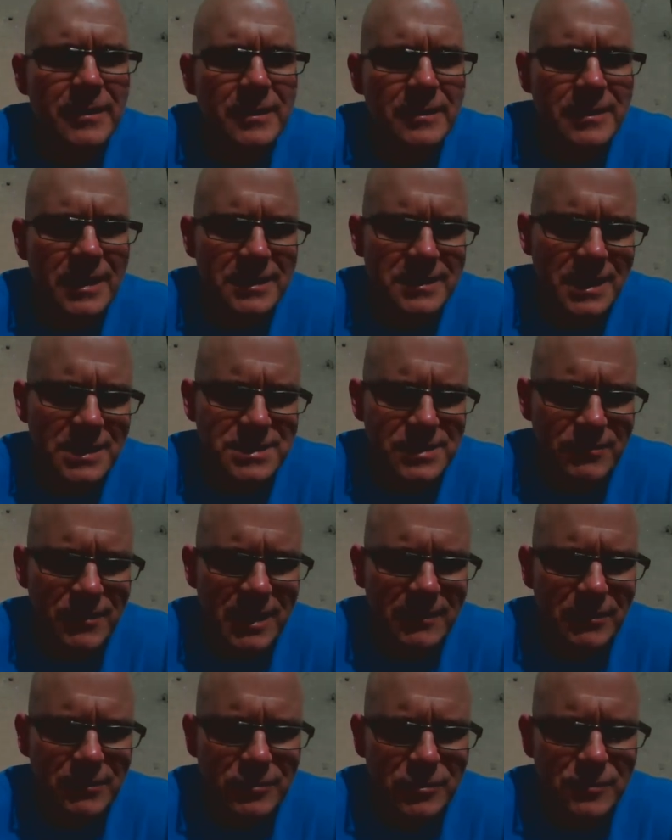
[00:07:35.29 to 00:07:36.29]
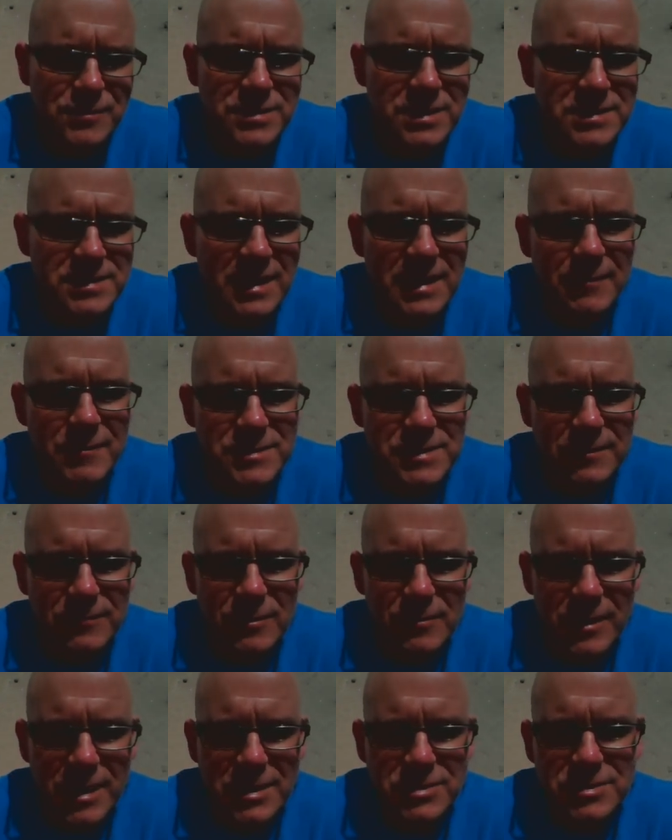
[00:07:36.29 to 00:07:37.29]
Contacts the rival group, says, "I have this
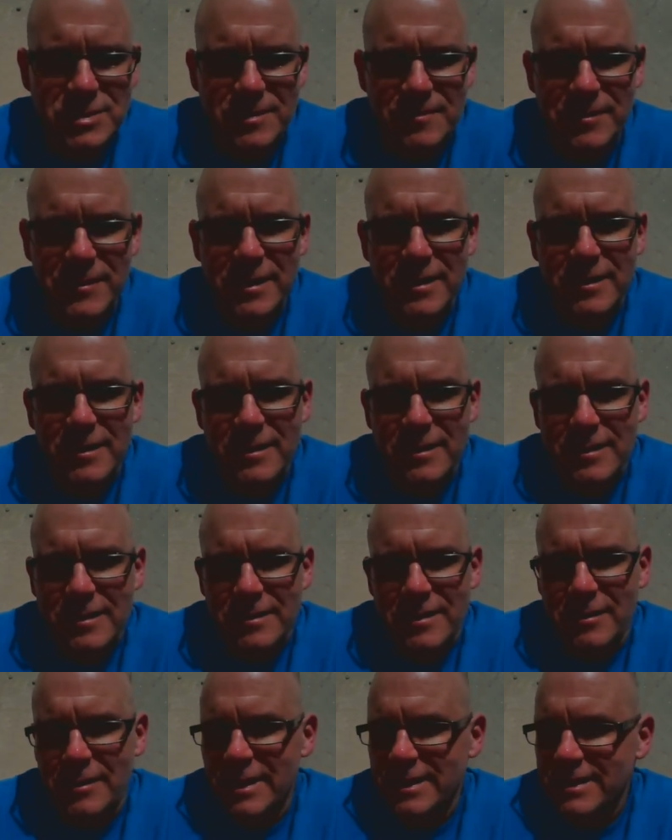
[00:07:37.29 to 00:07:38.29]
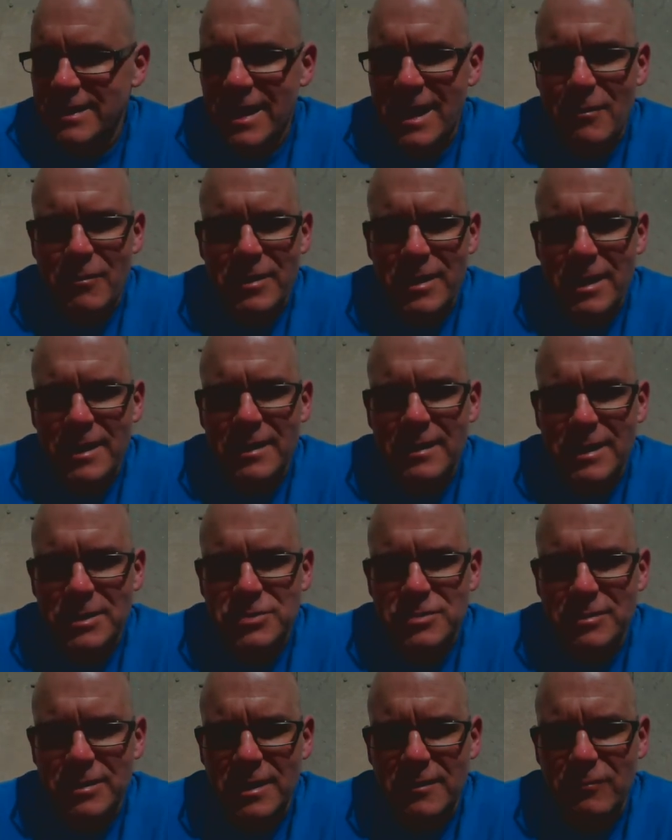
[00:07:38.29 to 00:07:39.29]
information." They're like, "Now, nah, we're not going to
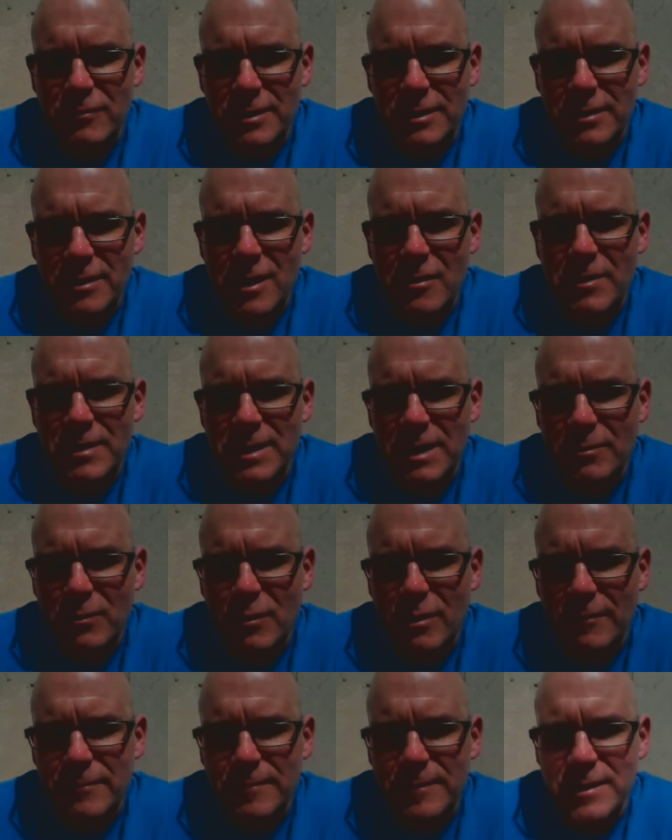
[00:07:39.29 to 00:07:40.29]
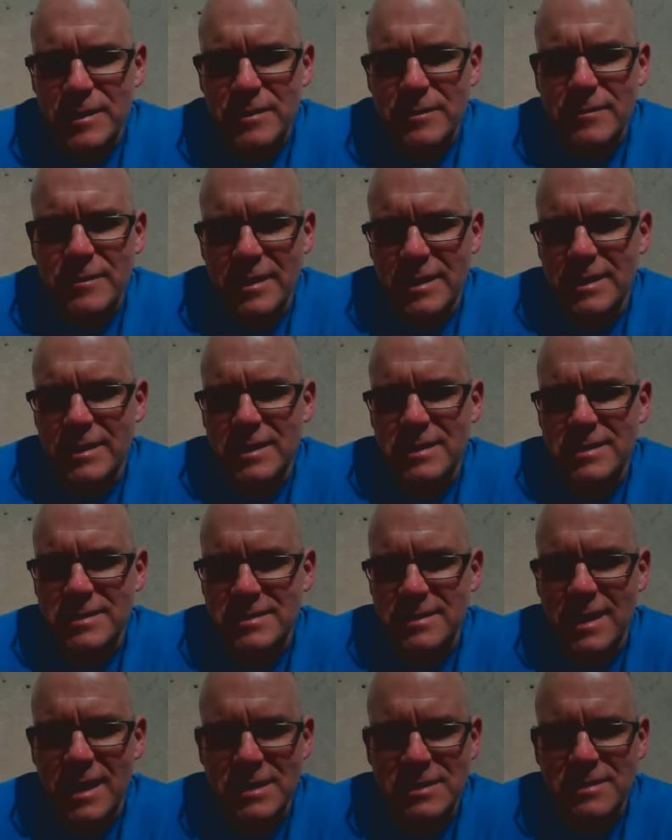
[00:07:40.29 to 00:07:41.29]
let your loved one go. We need more from you." And he
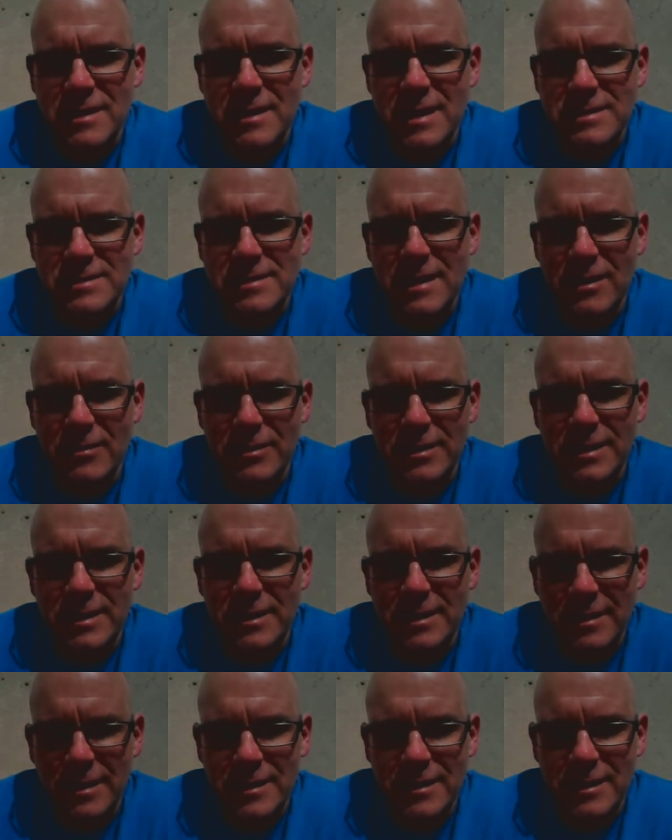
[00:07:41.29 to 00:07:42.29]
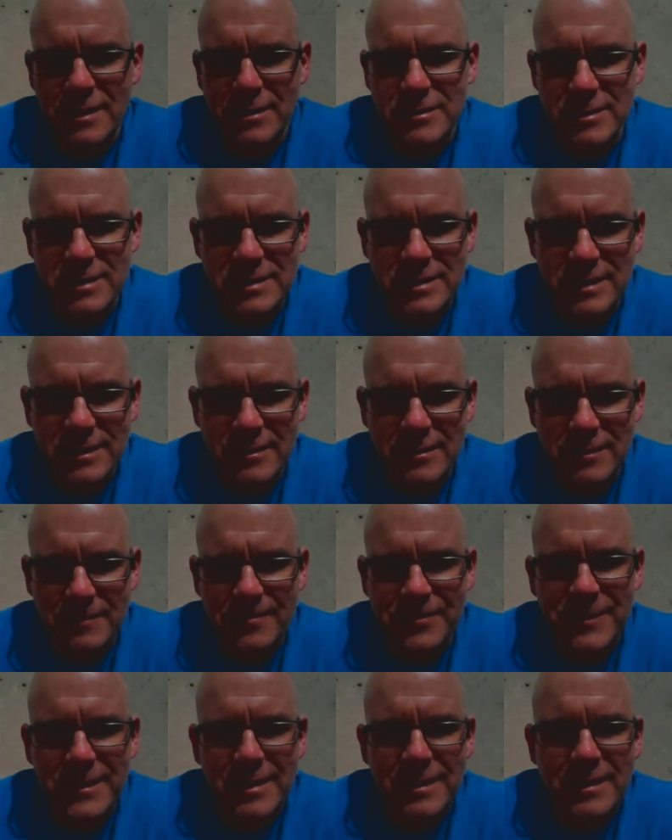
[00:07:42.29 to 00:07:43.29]
decides, "No, that's not really a good deal."
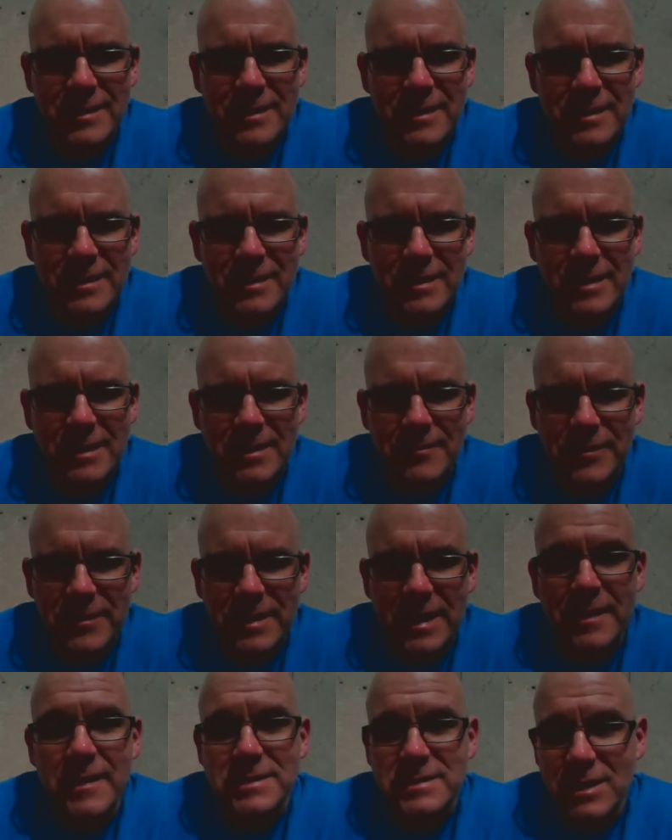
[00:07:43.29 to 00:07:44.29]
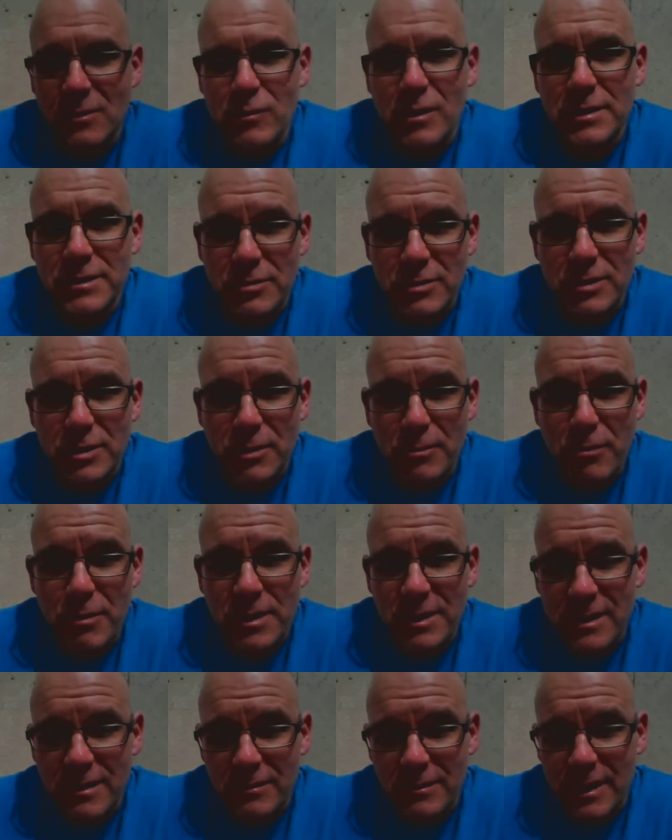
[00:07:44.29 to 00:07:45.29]
And they say, "Well, you're
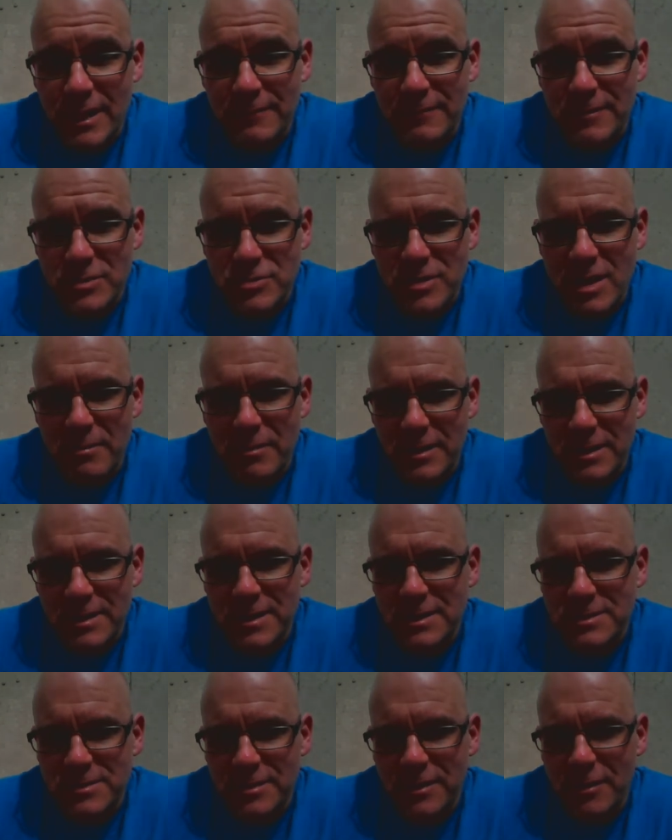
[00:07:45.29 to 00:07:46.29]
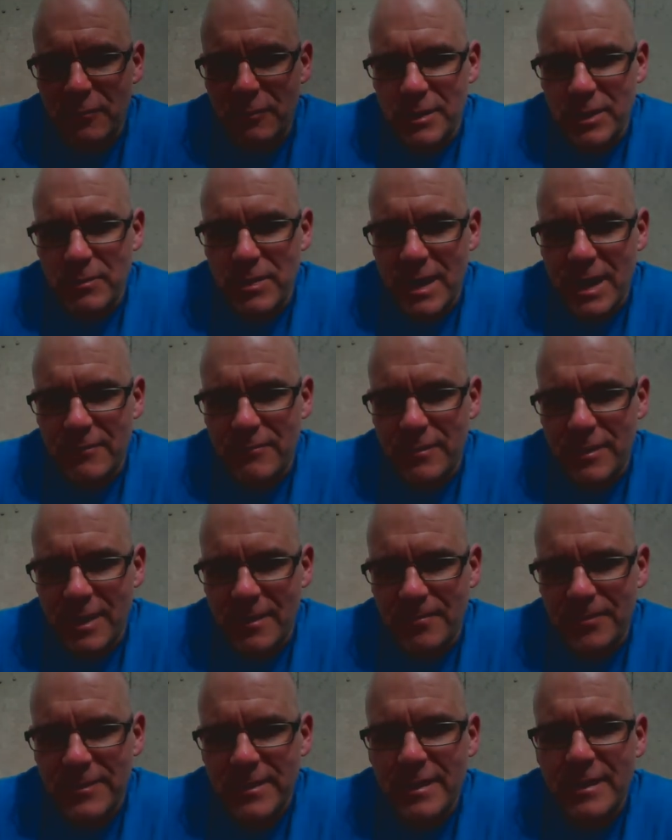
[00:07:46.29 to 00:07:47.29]
putting their life in jeopardy. Things are going to go really bad for
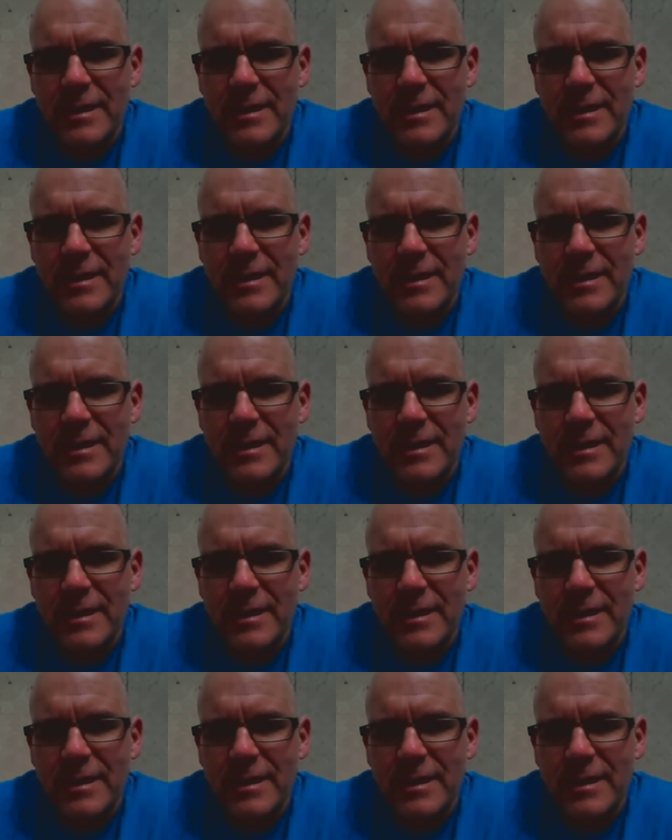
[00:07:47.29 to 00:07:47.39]
them."